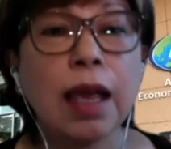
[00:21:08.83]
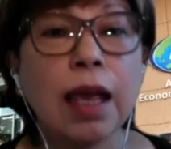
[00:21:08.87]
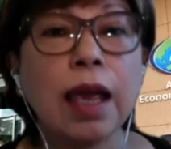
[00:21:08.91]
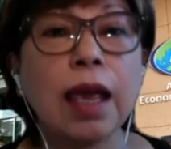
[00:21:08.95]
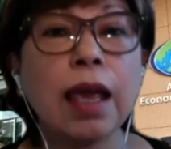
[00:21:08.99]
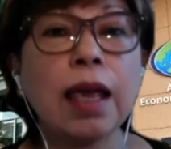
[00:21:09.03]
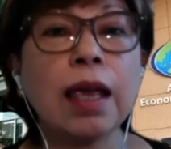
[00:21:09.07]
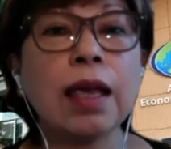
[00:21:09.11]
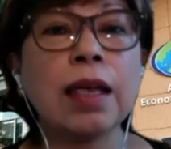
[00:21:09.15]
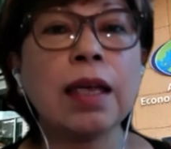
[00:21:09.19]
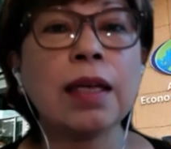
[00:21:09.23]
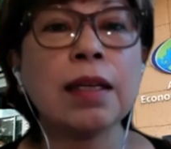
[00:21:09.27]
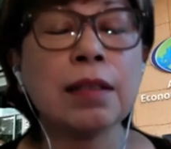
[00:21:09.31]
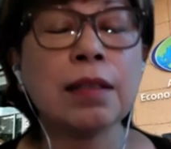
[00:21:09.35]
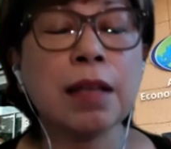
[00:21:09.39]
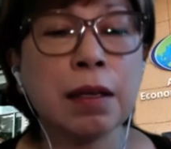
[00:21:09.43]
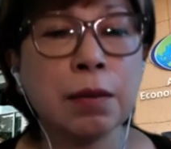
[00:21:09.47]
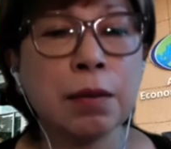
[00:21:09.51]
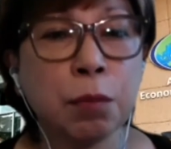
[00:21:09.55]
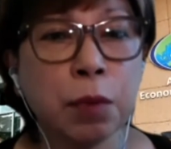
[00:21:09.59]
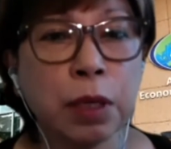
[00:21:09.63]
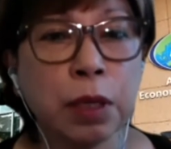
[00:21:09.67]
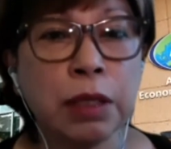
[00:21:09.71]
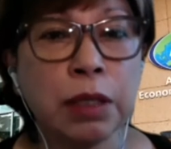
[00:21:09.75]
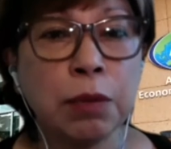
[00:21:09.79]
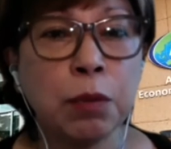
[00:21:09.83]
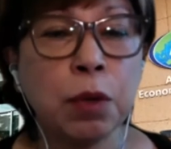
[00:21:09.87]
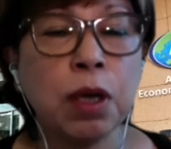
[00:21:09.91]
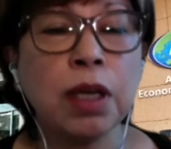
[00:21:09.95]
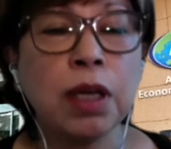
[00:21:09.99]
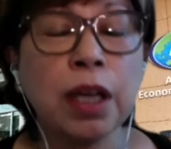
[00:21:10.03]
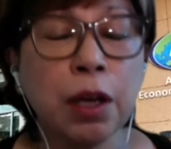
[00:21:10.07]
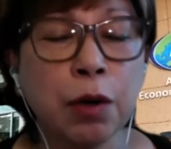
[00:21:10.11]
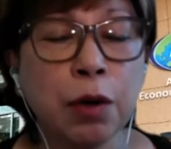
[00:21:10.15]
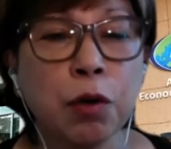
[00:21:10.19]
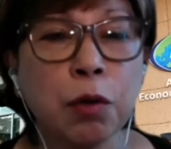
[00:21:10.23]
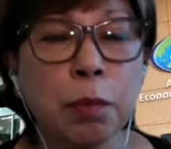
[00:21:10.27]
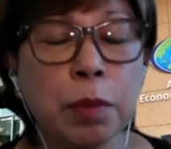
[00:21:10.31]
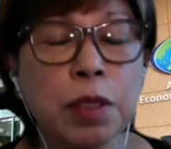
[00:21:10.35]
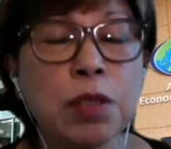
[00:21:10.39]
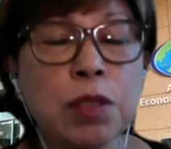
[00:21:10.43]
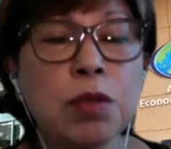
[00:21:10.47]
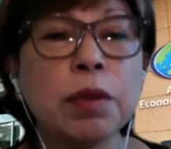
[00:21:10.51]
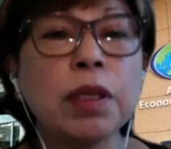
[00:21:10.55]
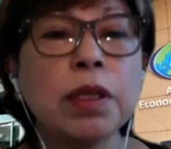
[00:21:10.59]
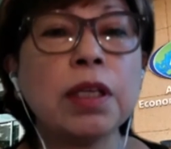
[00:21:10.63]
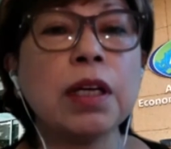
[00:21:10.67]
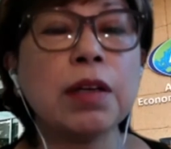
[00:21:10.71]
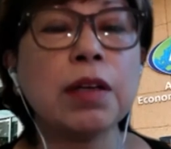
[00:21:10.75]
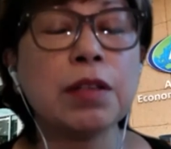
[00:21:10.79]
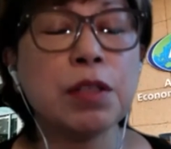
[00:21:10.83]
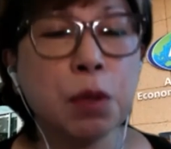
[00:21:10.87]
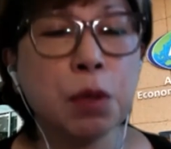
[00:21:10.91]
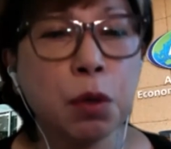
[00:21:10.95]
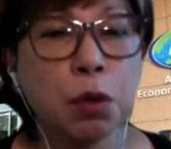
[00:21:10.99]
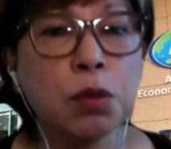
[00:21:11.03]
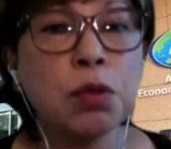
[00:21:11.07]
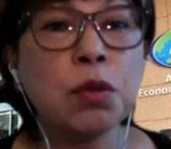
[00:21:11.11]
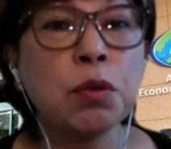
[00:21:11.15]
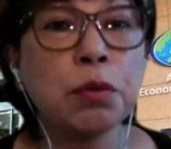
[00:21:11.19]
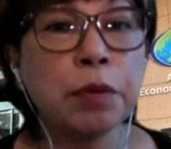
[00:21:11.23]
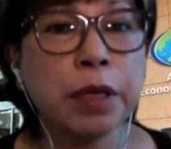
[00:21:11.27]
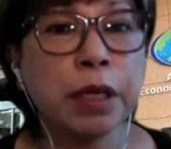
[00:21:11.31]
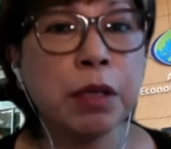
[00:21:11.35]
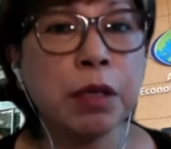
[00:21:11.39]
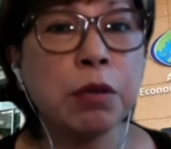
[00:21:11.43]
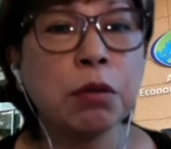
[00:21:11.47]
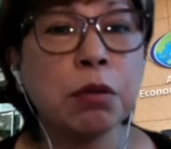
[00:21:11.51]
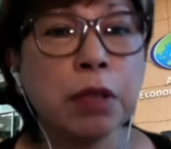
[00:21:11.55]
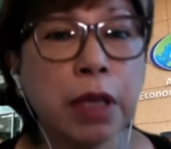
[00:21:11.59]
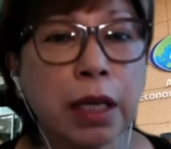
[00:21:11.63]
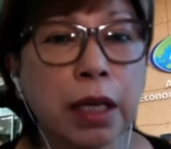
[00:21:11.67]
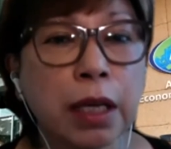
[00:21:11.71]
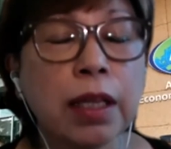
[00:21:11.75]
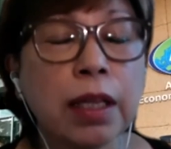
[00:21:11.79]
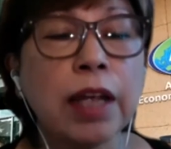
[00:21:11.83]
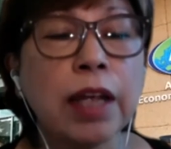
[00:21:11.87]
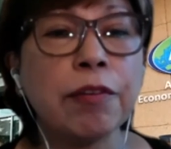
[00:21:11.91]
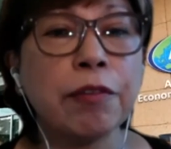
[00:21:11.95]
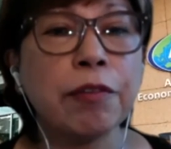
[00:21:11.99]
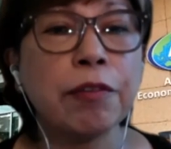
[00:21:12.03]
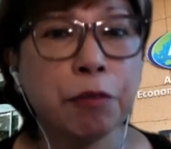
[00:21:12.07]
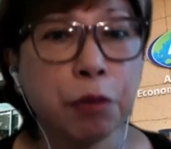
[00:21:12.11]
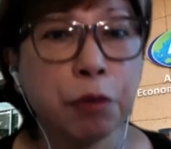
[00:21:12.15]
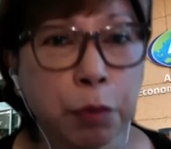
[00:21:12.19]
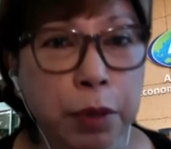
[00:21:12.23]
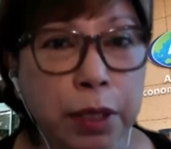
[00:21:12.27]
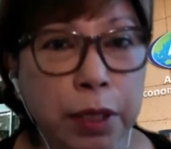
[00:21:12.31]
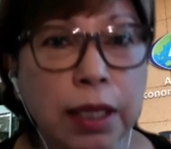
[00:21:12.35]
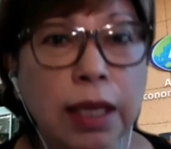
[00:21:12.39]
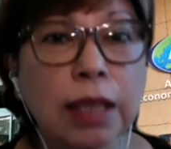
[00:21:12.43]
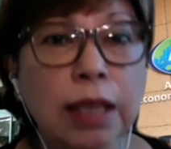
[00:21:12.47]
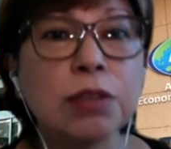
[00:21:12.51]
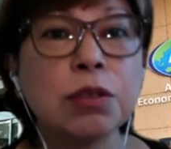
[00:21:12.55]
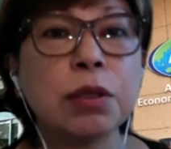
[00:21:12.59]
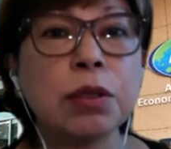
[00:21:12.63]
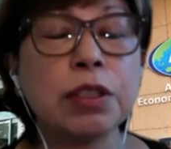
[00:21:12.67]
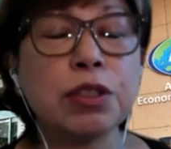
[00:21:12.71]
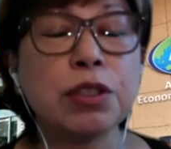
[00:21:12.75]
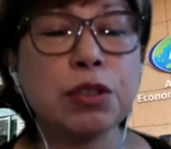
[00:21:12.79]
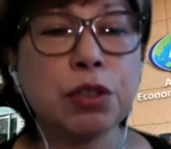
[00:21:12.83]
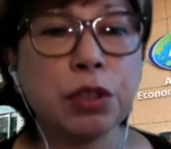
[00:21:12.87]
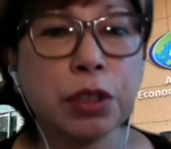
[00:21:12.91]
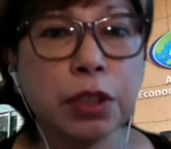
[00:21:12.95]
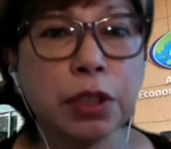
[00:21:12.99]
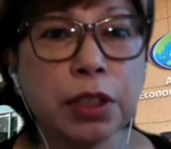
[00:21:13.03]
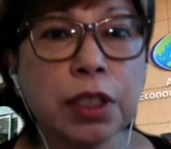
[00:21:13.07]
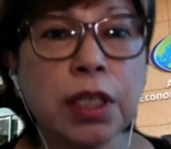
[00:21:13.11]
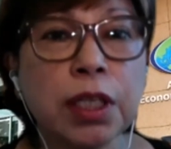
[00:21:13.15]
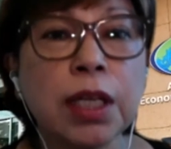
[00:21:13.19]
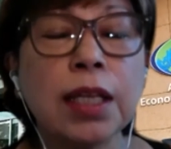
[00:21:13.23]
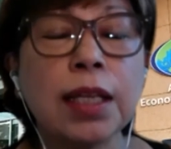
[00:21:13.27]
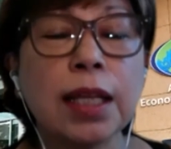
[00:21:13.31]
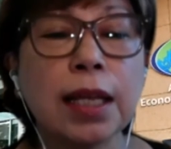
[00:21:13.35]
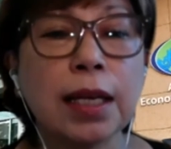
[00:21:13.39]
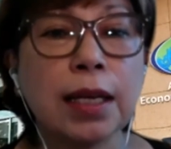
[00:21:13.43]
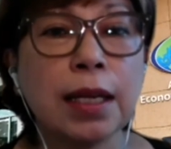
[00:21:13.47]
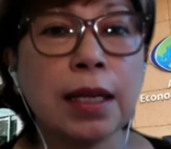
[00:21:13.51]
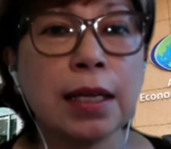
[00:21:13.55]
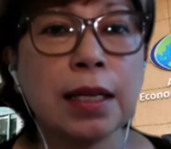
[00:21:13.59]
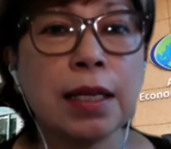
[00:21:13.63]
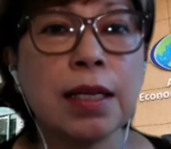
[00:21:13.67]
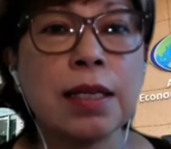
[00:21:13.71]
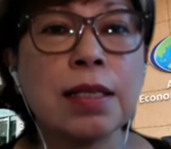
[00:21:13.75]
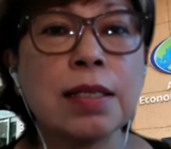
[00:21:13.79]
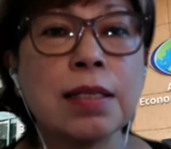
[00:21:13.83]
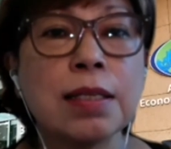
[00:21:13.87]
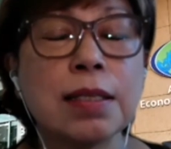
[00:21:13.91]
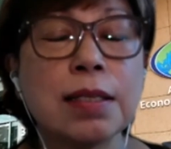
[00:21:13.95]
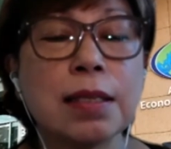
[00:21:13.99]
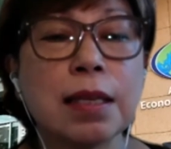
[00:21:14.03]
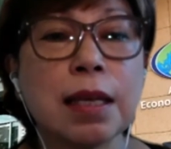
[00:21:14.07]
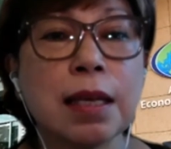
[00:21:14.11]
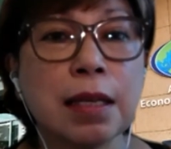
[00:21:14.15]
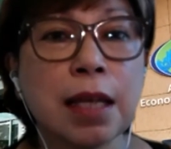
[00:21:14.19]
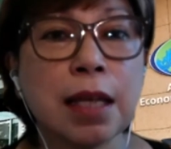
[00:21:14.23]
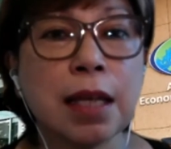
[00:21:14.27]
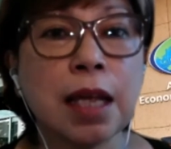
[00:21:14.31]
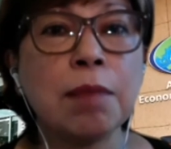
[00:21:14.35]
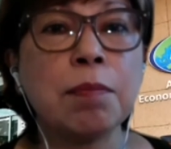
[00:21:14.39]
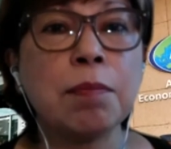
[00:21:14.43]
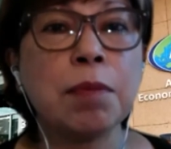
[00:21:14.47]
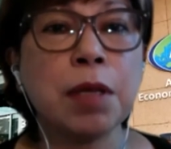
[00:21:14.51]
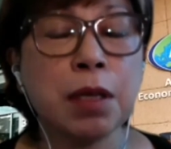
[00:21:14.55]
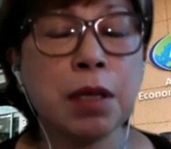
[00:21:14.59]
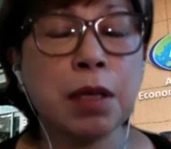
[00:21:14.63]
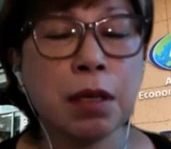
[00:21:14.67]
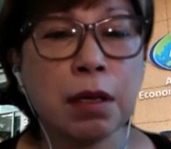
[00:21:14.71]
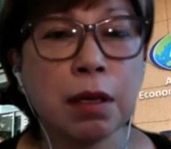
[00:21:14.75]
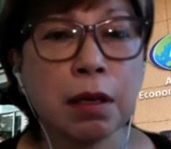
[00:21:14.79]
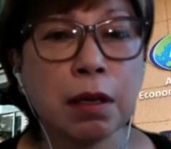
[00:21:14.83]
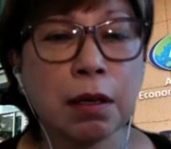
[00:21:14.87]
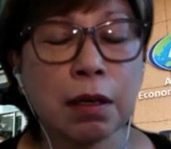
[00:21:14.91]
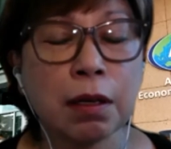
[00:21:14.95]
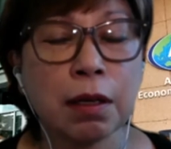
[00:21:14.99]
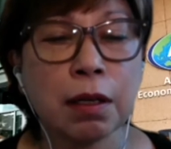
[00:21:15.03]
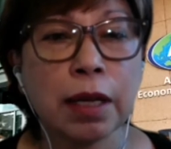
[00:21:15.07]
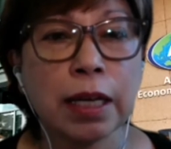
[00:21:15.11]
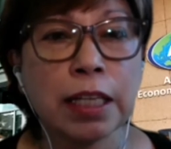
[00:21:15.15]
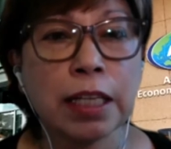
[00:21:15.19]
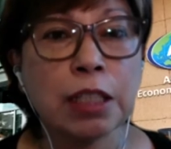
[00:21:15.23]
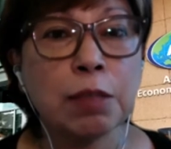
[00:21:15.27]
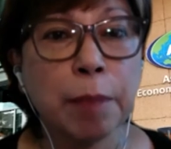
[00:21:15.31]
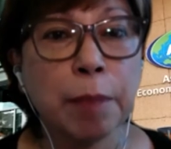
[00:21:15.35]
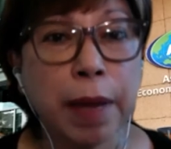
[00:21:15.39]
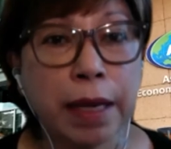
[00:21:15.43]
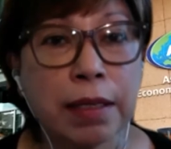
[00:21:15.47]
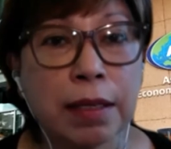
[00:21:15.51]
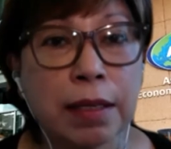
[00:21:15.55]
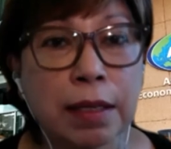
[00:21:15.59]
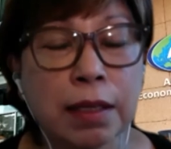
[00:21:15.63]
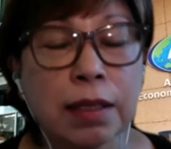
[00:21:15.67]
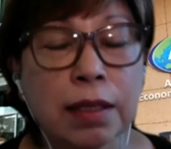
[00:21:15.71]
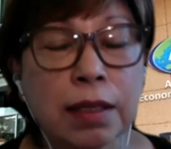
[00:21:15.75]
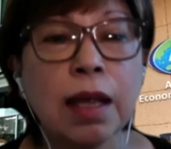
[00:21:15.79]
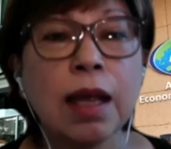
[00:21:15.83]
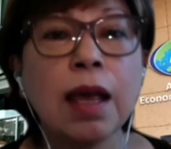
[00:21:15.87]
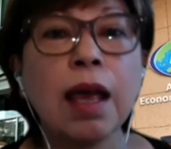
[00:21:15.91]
And what the working group is doing now is also relooking that, reviewing that to ensure that it can be expanded